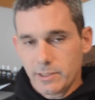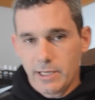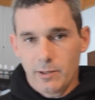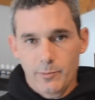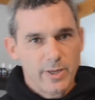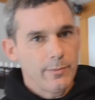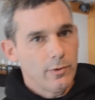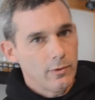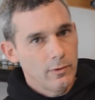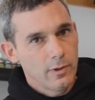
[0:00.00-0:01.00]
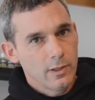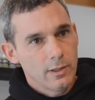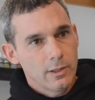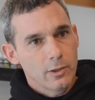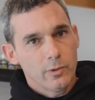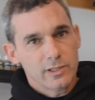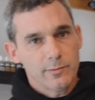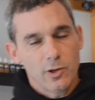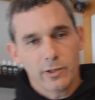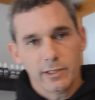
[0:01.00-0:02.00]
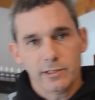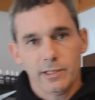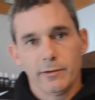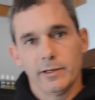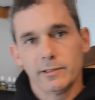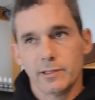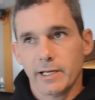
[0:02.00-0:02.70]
to help people quit smoking cigarettes.